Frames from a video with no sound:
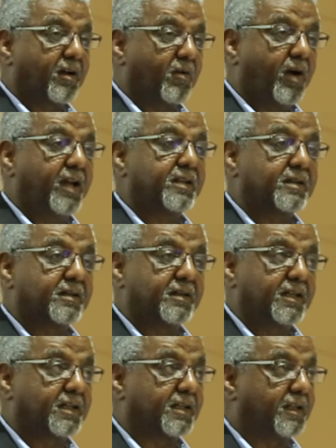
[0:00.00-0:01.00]
quite
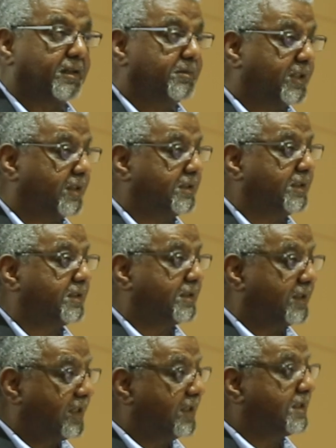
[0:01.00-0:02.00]
critical, because
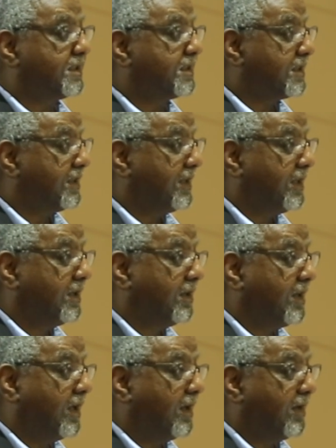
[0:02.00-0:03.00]
it's
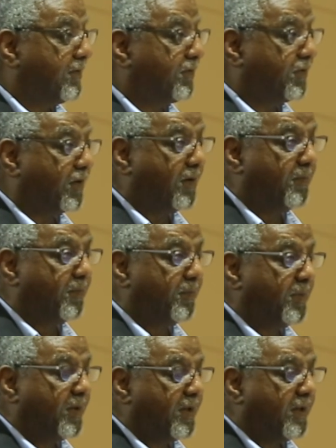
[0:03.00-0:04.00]

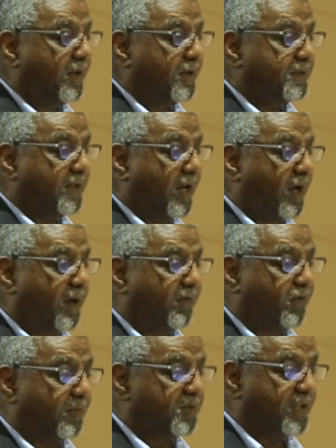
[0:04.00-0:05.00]
from
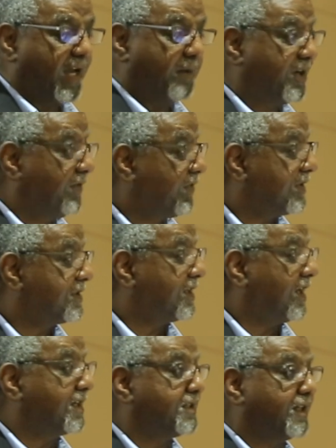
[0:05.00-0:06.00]
cyber
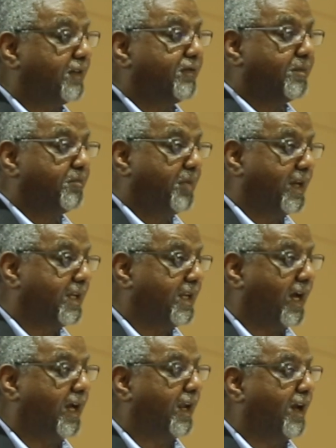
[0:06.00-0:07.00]
infrastructure, from big
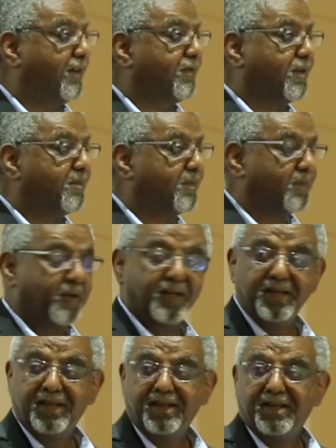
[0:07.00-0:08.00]
data, from
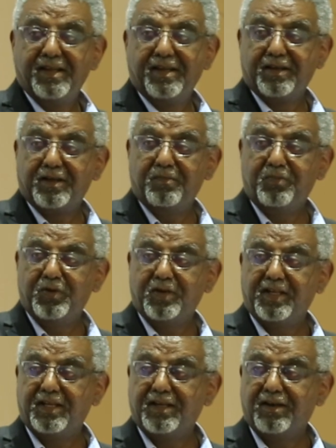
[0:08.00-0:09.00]

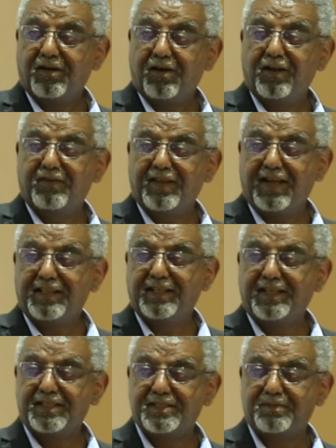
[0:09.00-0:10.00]
computing, all of
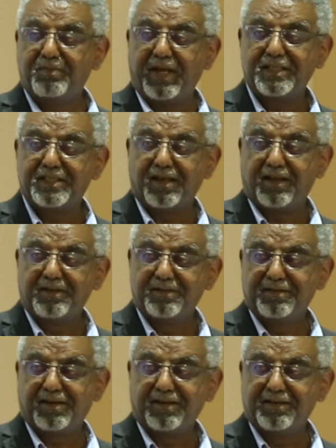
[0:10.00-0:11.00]
that is based on
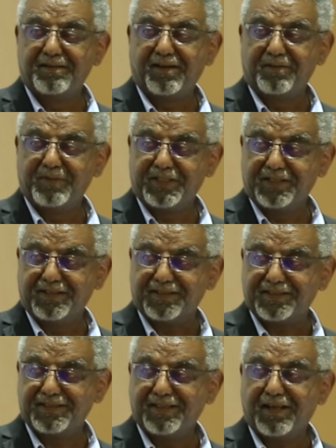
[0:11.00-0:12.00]

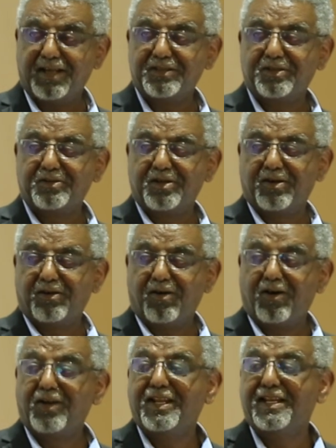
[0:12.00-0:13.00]
materials. As you know,
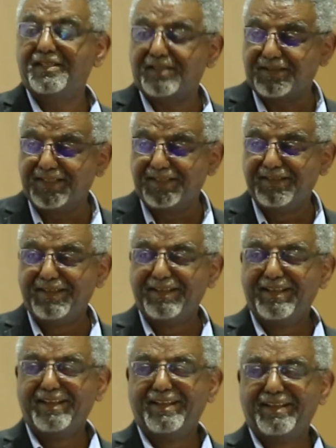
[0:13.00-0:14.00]
all history,
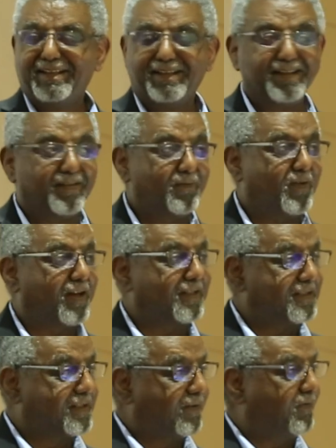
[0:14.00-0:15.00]
in
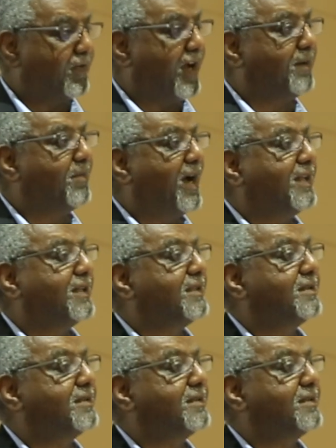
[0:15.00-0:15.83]
fact, is defined by the